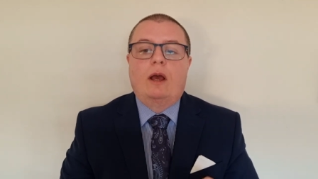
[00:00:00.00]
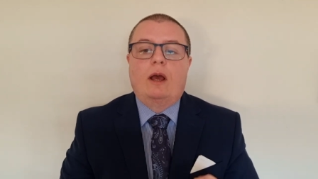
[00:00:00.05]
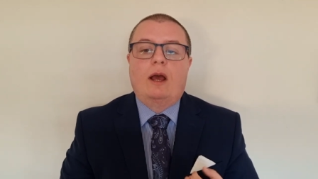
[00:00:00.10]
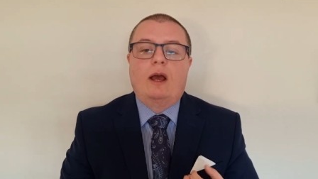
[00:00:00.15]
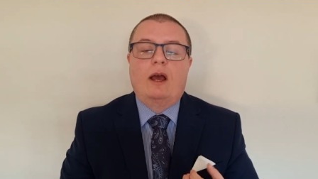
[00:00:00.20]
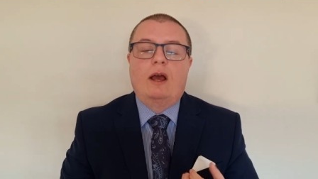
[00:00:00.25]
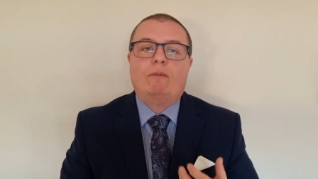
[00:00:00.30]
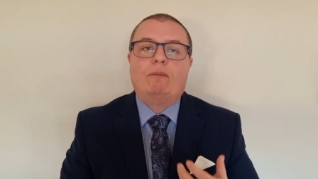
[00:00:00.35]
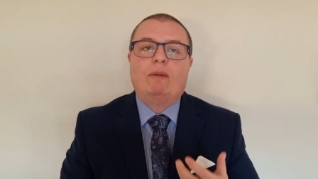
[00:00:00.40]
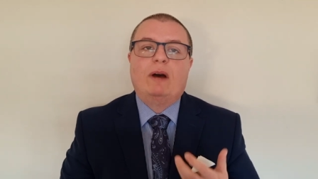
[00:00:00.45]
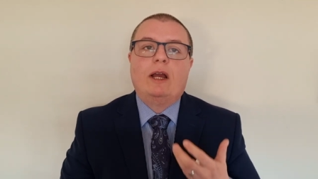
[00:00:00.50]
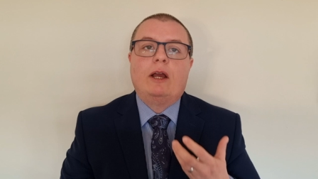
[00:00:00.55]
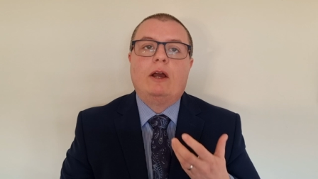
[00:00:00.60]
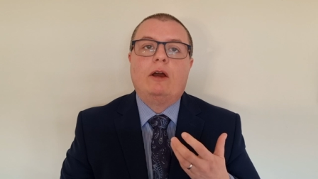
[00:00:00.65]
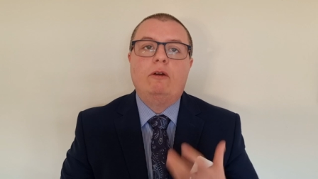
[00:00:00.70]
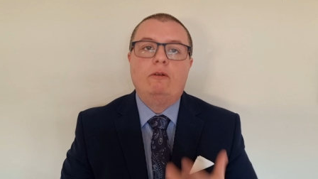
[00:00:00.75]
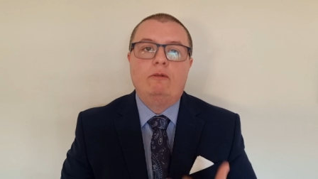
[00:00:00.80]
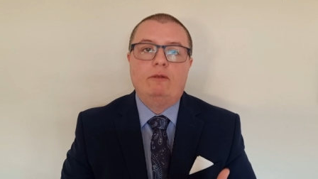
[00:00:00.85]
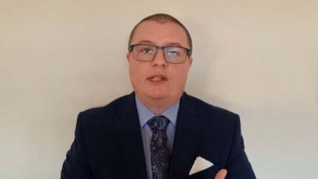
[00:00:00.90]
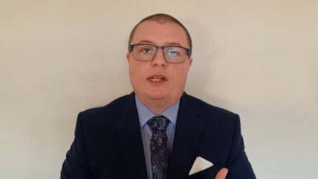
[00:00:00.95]
uh, by
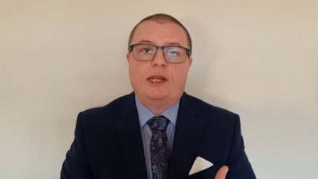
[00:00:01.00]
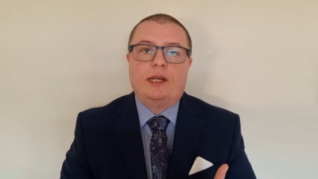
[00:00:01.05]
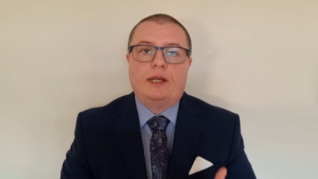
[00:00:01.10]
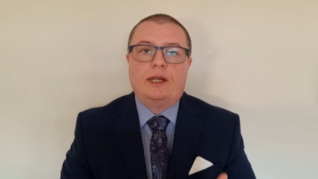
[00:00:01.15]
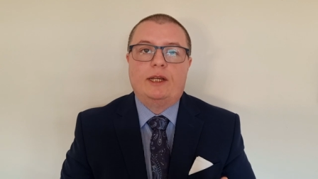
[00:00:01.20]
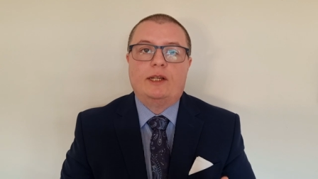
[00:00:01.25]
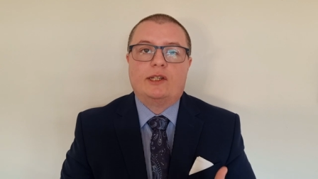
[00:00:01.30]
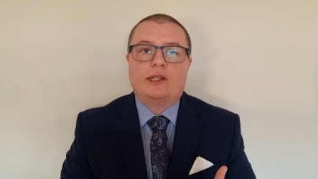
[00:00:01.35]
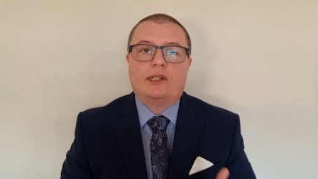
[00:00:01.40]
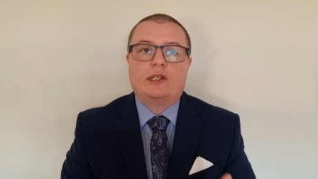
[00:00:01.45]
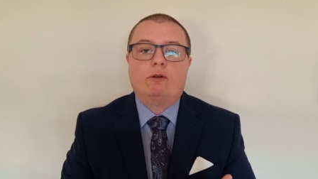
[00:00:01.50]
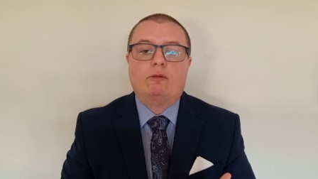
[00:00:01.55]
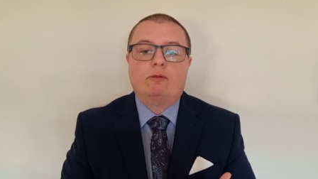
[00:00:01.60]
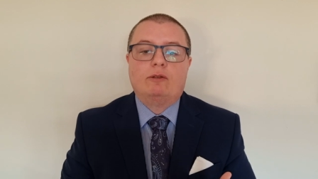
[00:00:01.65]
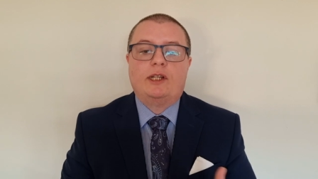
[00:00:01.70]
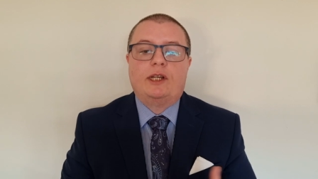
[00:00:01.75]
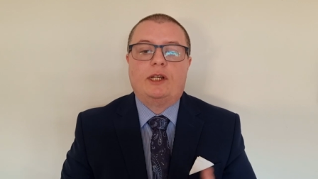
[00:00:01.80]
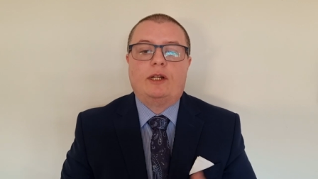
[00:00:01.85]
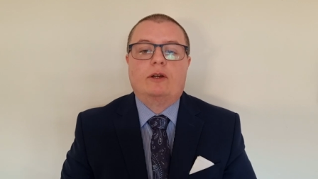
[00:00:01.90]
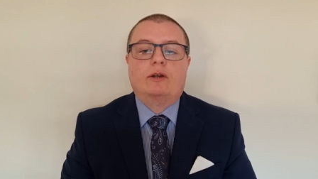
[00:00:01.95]
losing its
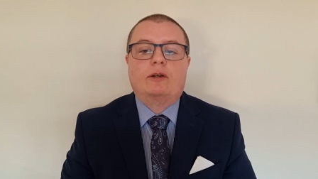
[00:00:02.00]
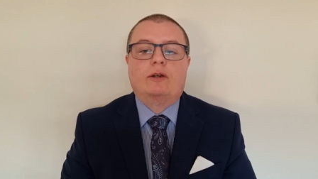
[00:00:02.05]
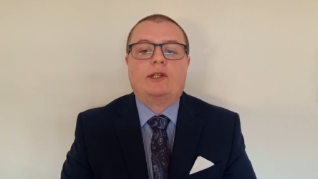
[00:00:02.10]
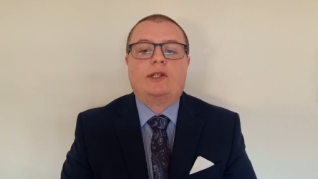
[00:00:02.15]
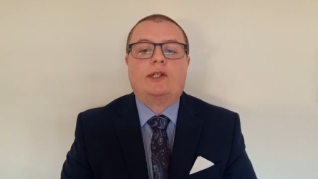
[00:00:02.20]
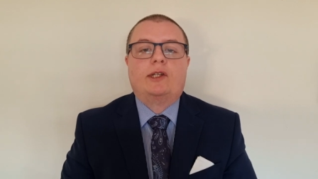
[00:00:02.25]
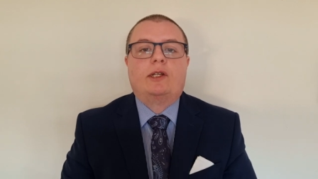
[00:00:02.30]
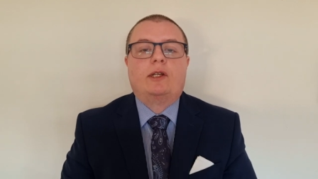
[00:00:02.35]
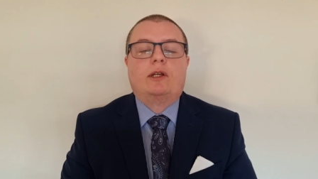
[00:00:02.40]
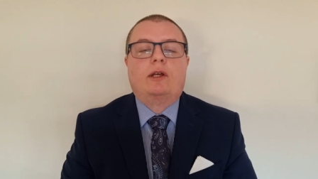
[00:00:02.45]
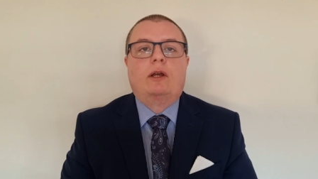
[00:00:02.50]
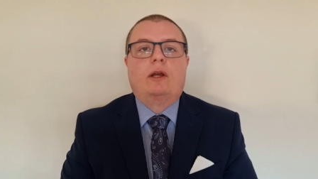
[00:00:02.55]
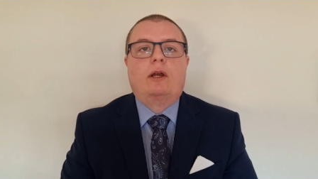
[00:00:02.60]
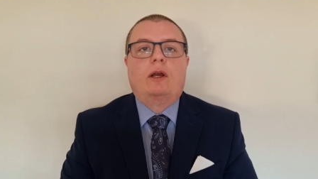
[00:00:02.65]
saltiness.